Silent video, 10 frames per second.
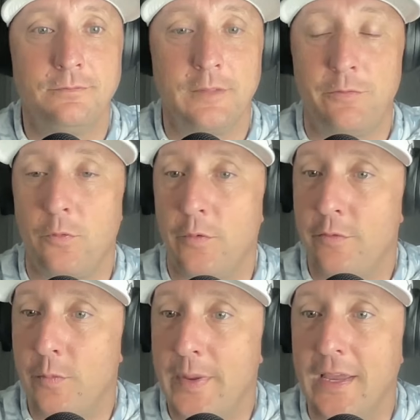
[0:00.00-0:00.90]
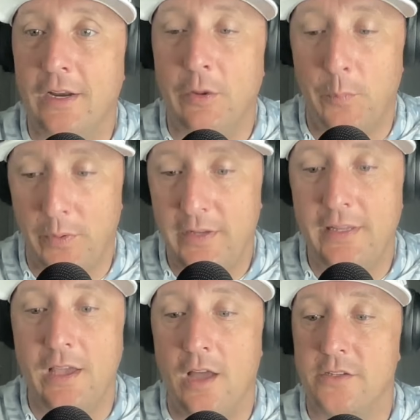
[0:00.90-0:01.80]
If we're being
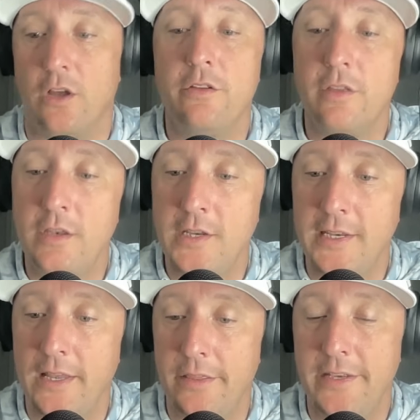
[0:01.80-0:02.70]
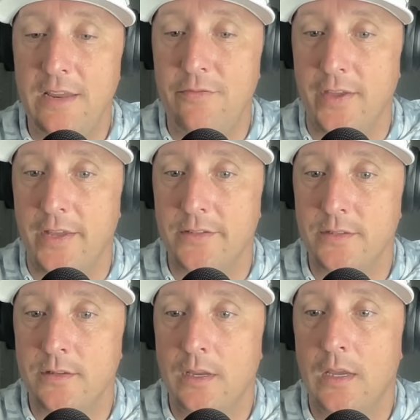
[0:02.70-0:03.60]
completely honest, other than the
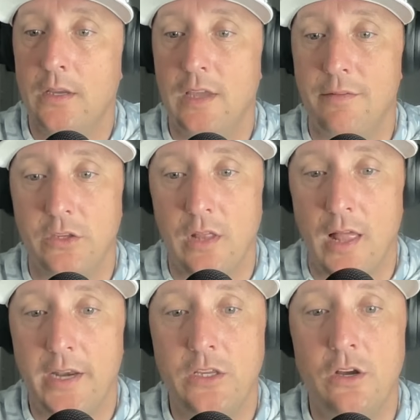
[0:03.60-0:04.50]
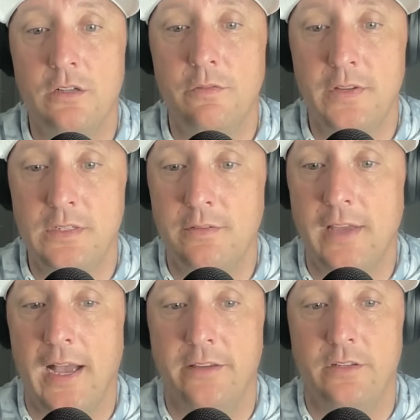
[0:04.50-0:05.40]
defense, you have a lot of young defensive
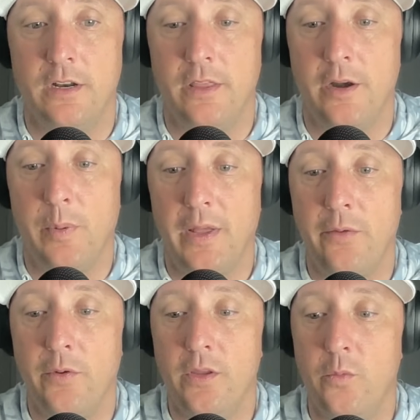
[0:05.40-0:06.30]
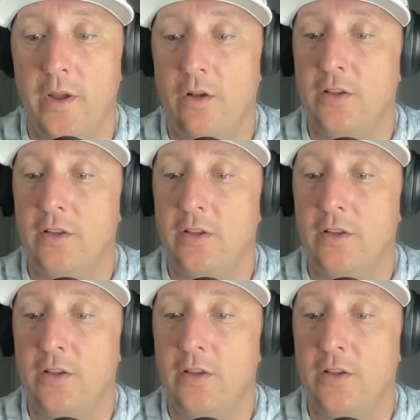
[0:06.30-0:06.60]
guys that are playing really well.